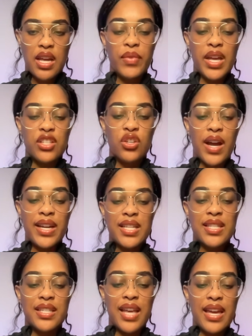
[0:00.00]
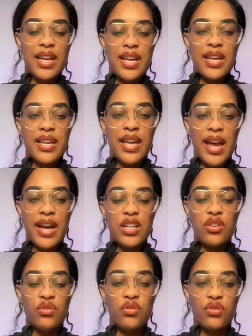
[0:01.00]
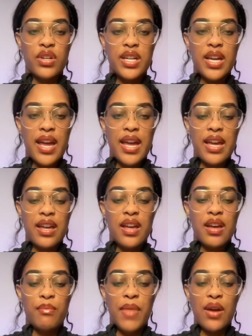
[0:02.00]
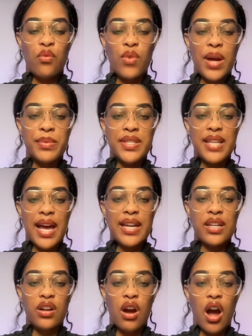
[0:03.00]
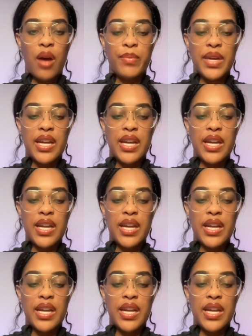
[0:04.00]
And so I can say, can you create my website copy?